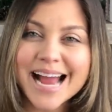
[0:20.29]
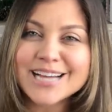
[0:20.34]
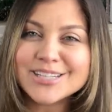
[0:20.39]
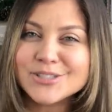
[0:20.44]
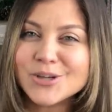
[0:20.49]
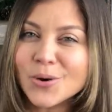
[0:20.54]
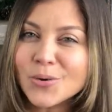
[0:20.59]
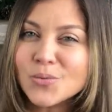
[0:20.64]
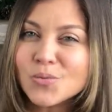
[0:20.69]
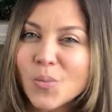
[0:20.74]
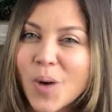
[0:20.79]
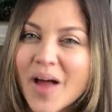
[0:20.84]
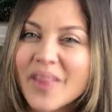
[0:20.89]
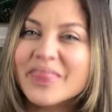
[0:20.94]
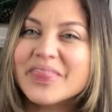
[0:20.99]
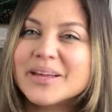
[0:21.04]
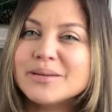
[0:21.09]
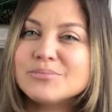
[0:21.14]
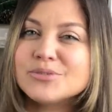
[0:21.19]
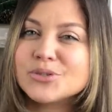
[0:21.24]
I don't
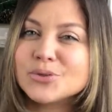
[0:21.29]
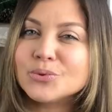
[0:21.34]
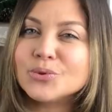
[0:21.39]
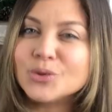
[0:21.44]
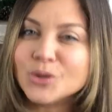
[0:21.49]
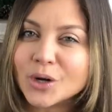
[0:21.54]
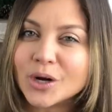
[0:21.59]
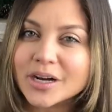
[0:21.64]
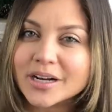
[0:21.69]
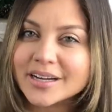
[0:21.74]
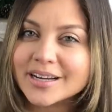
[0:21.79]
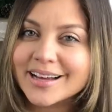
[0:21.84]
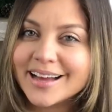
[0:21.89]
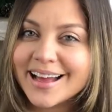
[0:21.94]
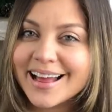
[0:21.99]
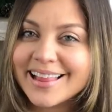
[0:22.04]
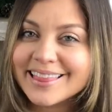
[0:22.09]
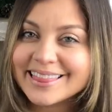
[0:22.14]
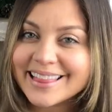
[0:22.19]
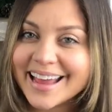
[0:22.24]
want them to look
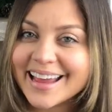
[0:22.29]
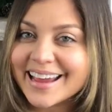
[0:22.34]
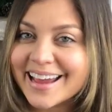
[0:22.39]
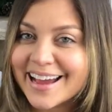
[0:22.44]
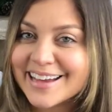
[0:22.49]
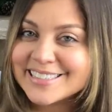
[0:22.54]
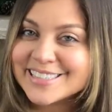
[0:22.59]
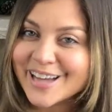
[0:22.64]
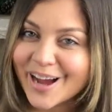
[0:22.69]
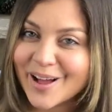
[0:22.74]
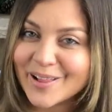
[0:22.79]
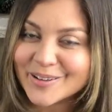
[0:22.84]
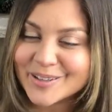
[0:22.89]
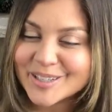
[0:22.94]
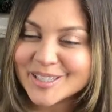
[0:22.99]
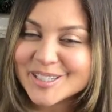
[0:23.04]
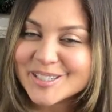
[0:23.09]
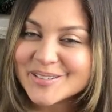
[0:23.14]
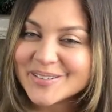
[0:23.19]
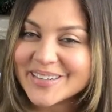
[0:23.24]
like
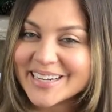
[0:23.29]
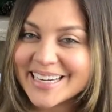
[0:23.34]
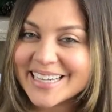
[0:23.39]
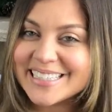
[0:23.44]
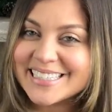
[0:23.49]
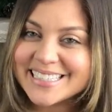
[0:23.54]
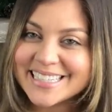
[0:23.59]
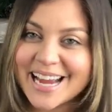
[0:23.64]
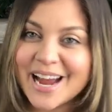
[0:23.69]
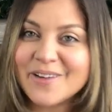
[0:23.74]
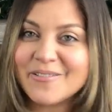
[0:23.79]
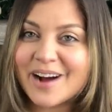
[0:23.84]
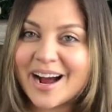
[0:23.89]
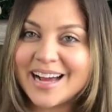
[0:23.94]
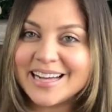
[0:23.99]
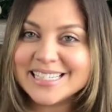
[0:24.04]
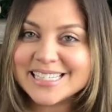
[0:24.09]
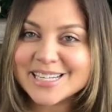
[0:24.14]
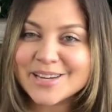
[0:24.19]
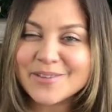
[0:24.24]
Dollar Tree
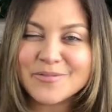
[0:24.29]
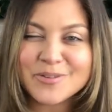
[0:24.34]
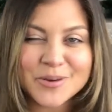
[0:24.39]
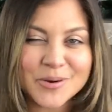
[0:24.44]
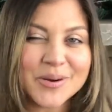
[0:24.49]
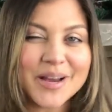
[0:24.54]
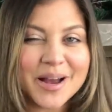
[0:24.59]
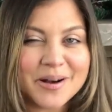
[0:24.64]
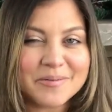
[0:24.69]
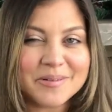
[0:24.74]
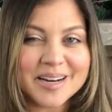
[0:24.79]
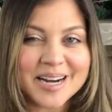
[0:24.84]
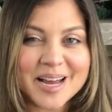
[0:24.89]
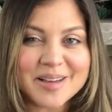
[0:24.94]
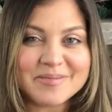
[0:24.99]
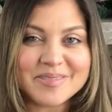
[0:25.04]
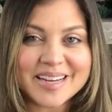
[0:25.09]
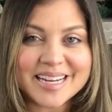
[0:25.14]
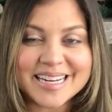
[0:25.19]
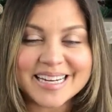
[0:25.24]
DIYs, if you get what
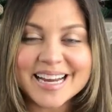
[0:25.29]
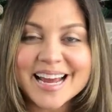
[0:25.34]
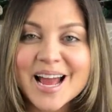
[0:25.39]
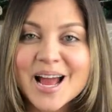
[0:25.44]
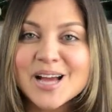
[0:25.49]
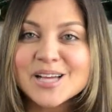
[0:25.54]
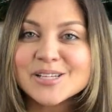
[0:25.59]
I mean.